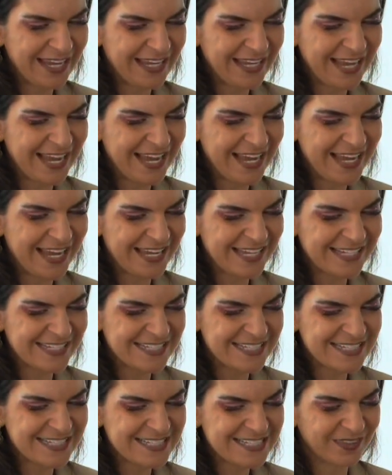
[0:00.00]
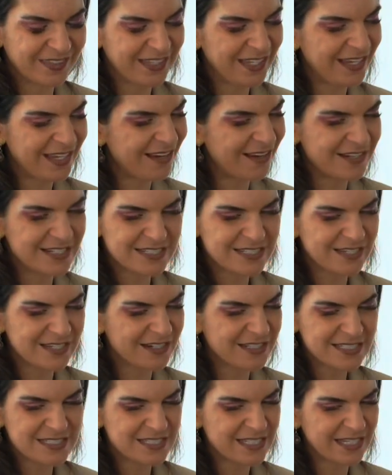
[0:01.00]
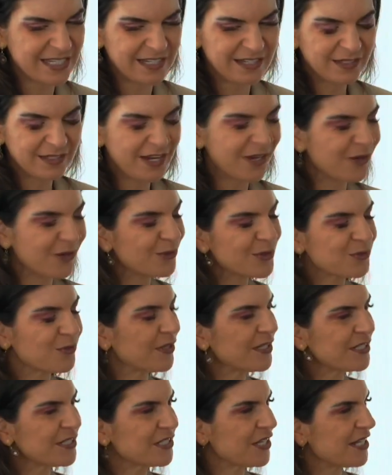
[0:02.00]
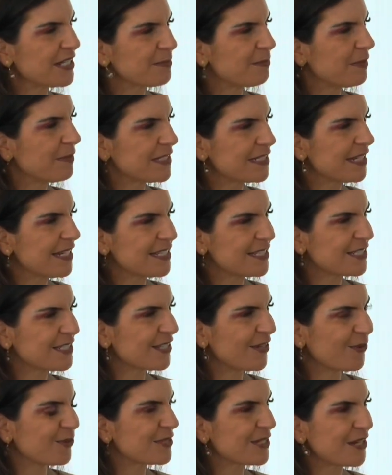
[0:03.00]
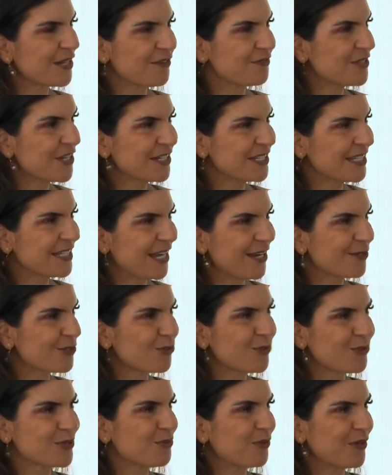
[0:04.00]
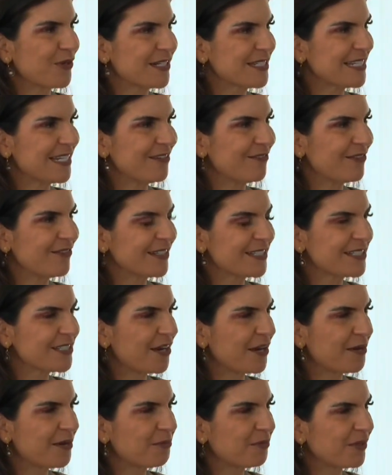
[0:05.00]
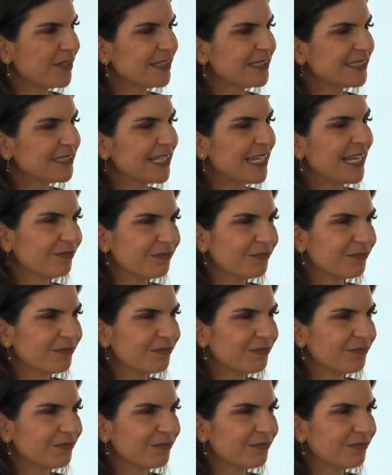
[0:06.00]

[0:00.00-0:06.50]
And yeah, I just think, I always wanted to get into business. I always loved hotels, always wanted to live in Cyprus.